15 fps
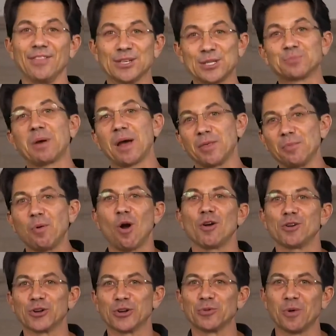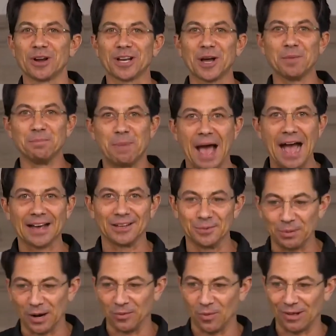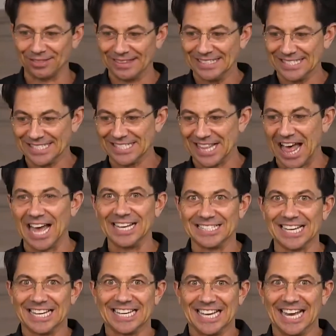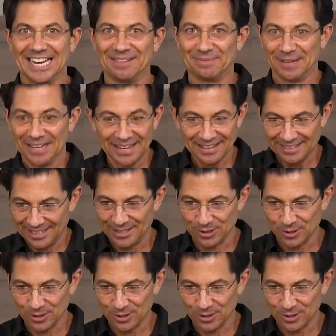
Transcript: this is probably the part you're going to want to come back and you probably want these slides. I get it, but these